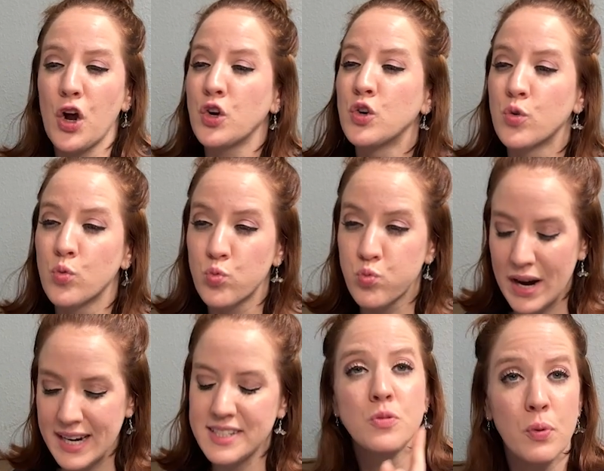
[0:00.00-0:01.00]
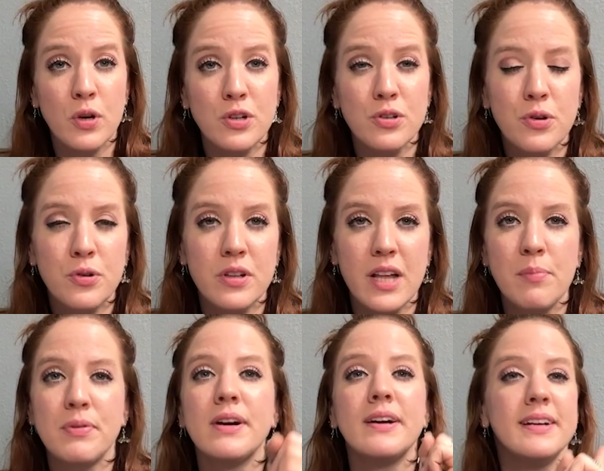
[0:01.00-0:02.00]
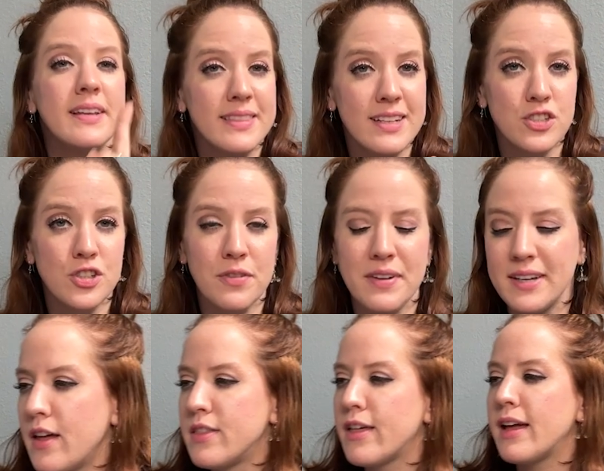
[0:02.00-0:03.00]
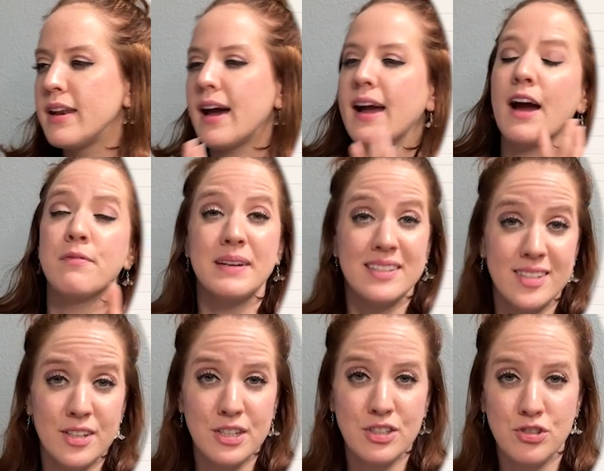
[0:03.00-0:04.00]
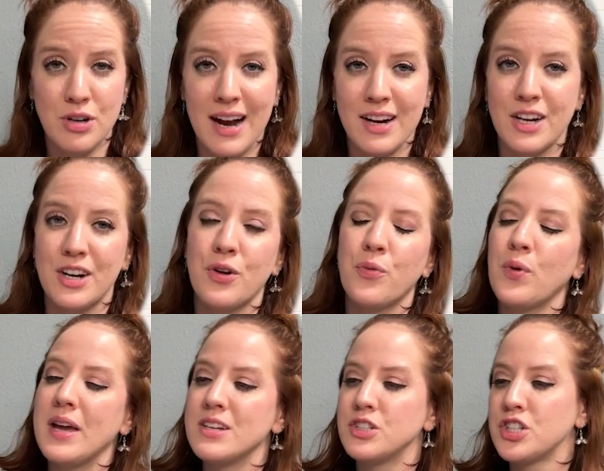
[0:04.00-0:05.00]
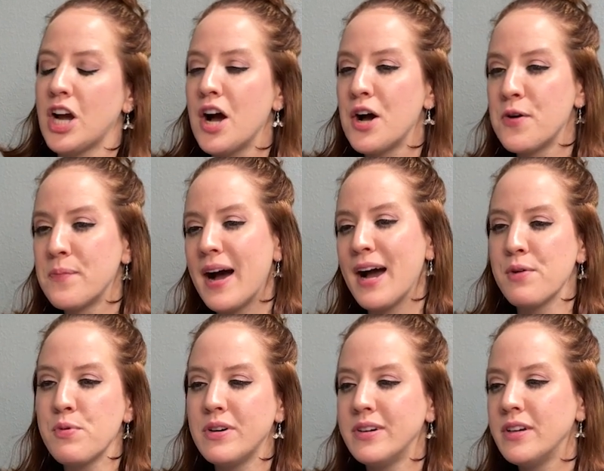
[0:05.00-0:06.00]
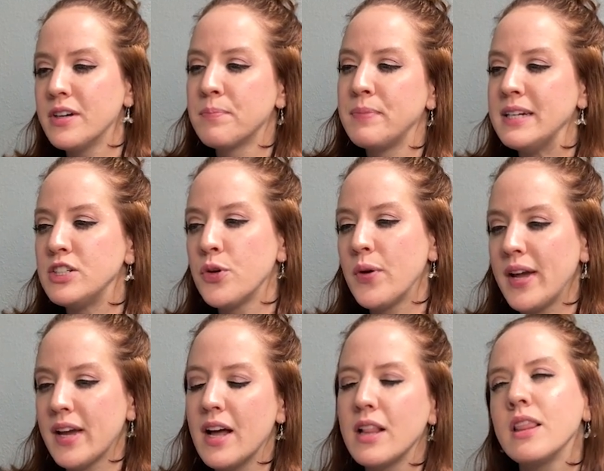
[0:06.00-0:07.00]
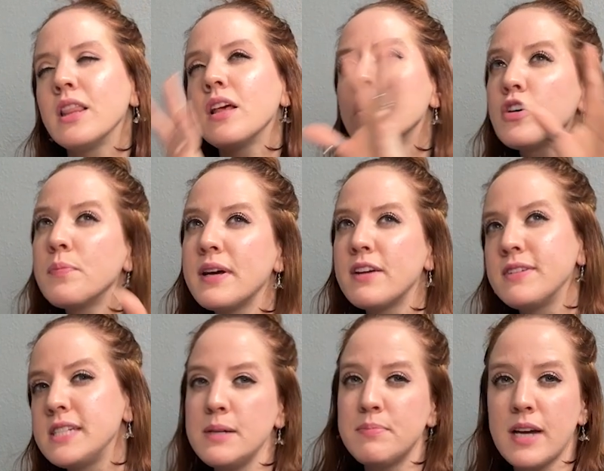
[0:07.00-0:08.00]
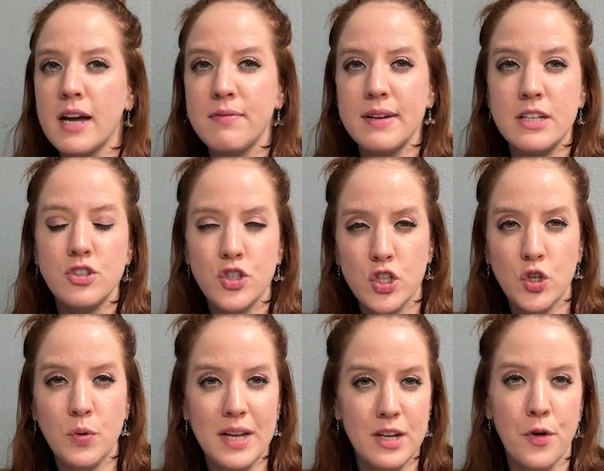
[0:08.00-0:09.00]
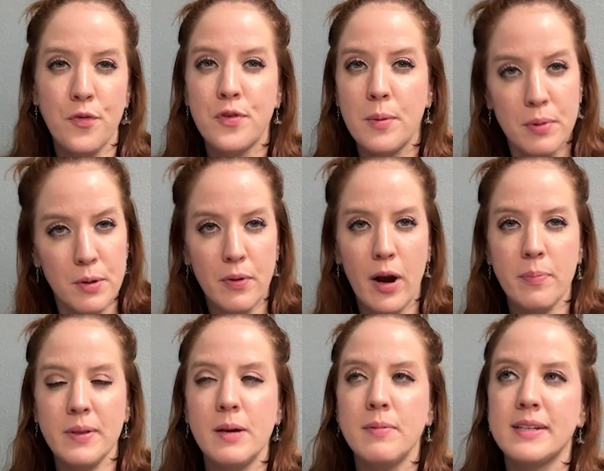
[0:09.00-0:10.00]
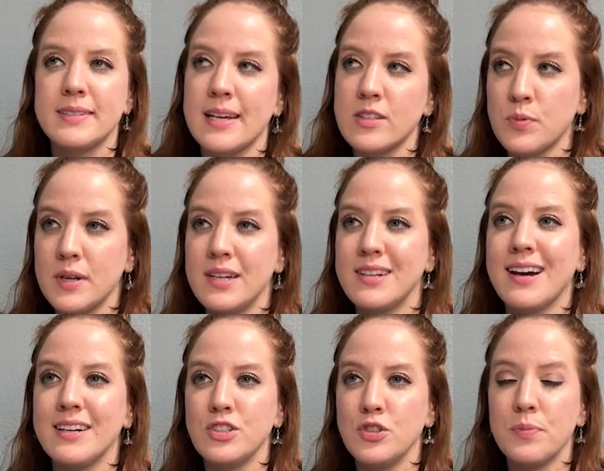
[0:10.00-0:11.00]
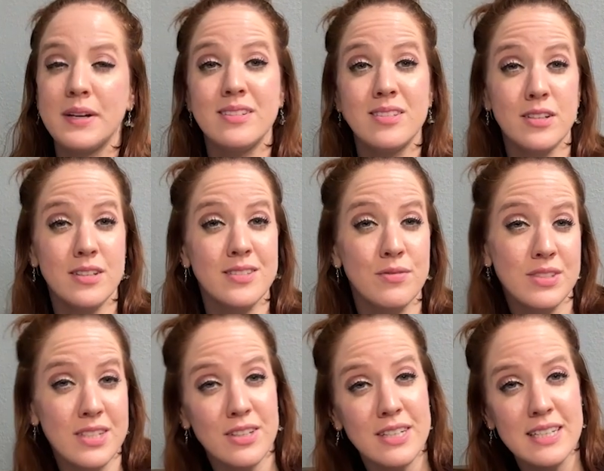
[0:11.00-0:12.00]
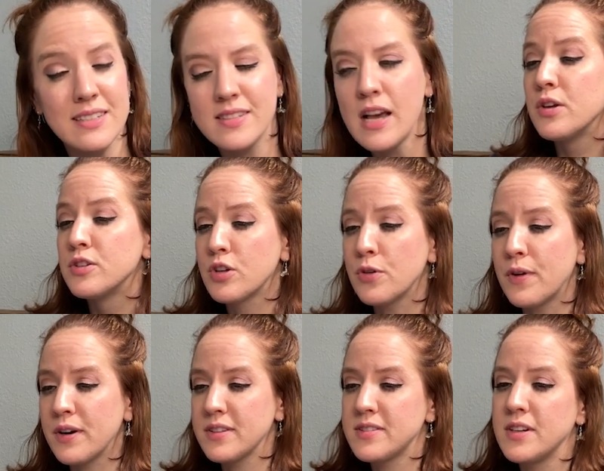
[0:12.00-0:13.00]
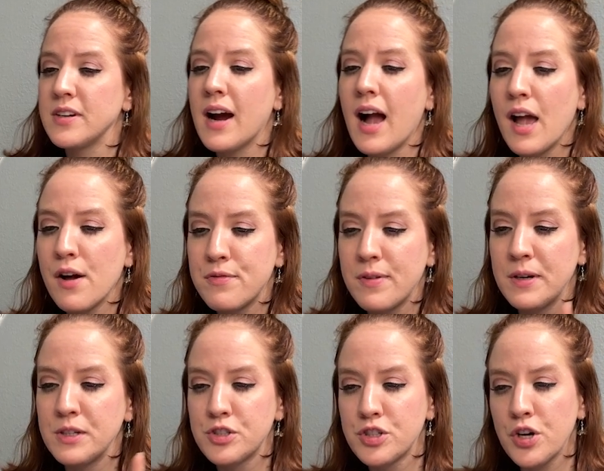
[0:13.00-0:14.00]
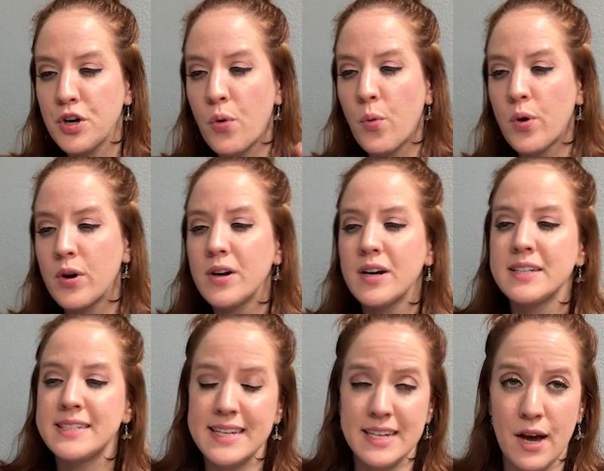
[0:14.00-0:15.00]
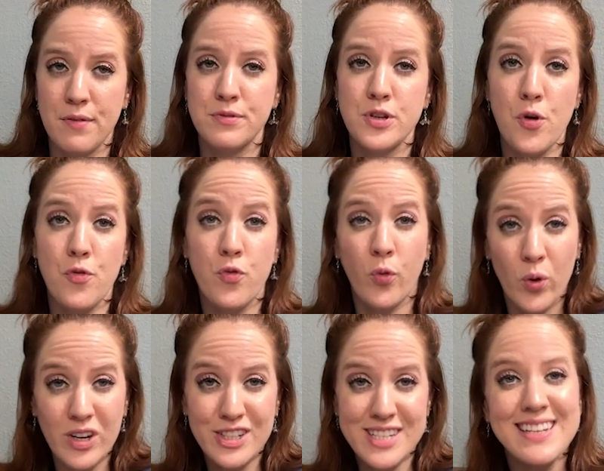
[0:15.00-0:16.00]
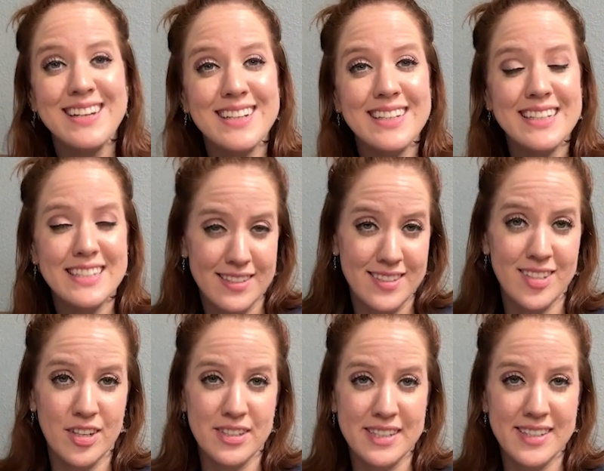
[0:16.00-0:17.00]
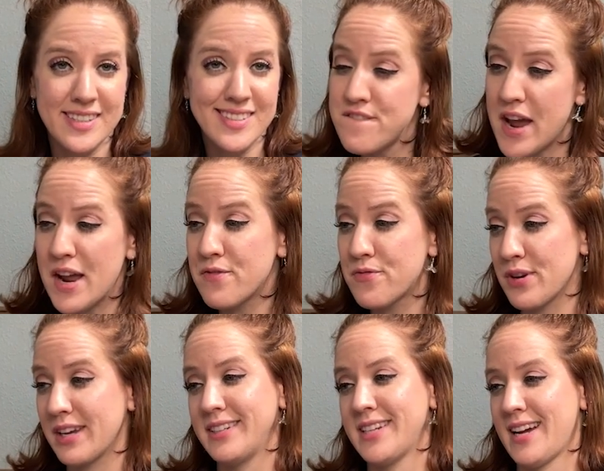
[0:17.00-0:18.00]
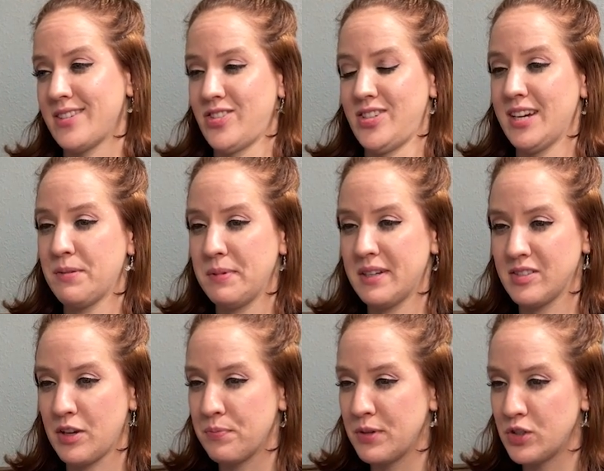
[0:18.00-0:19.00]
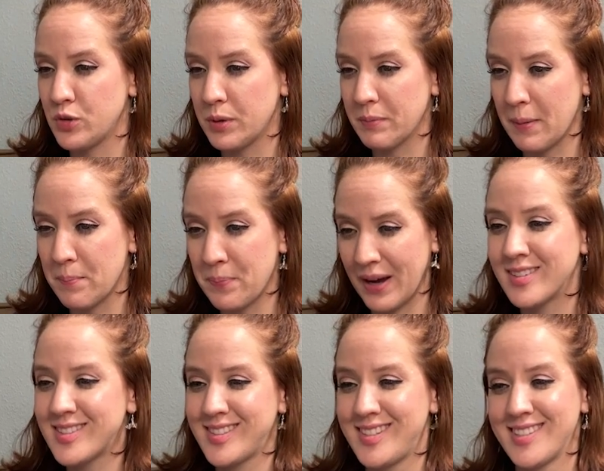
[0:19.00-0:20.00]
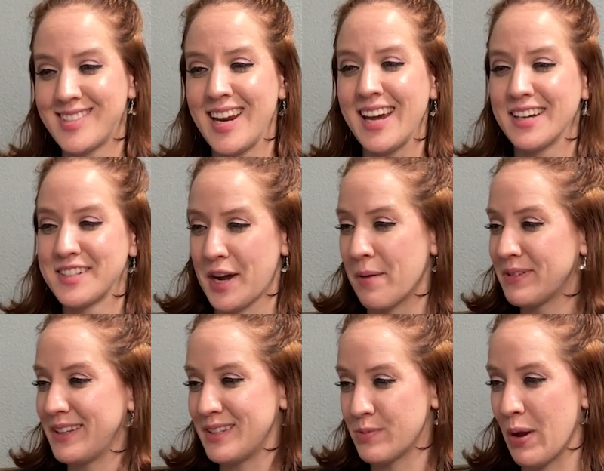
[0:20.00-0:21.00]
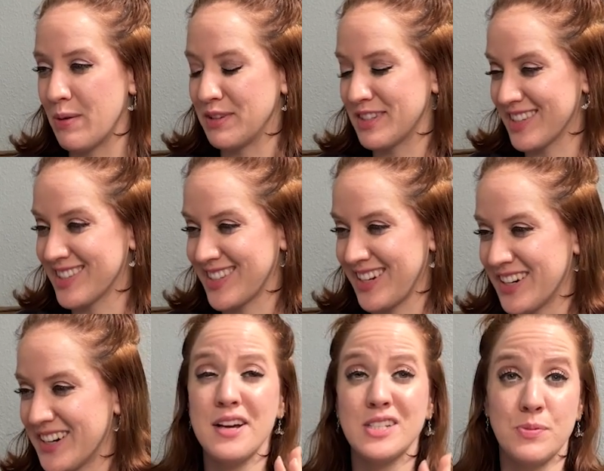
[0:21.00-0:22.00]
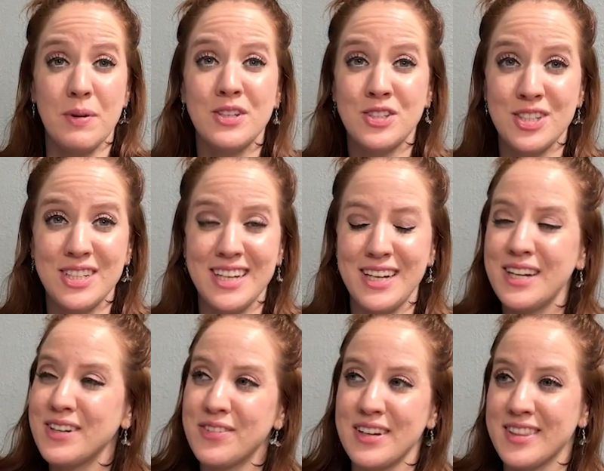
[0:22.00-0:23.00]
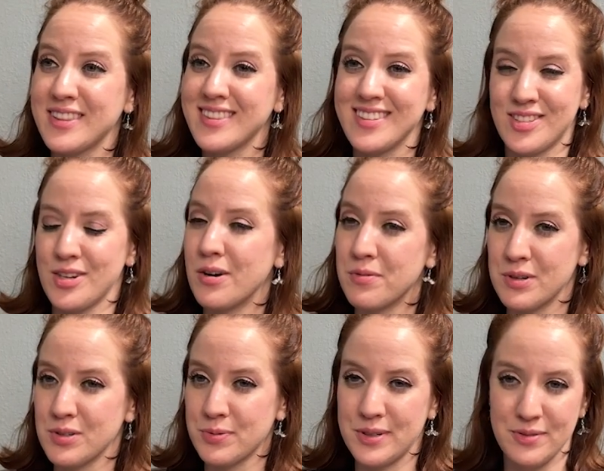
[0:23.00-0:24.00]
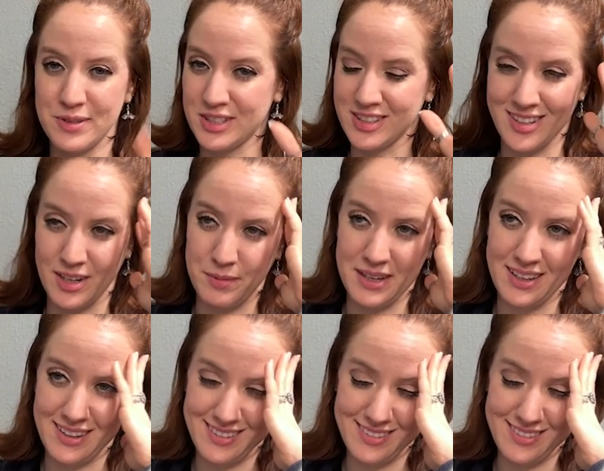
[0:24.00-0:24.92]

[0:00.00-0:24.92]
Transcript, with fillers: great. Support your local library. They deserve it. Then I have my series tracker, which um, I will be doing a little bit of a deep dive into in November probably, because that's when I do my series of series. So far this year, I have finished or D N F'd fourteen series. Fan-freaking-tastic, because I've been doing my best to stay on top of these babies this year, especially with the Star Wars one, which is gonna be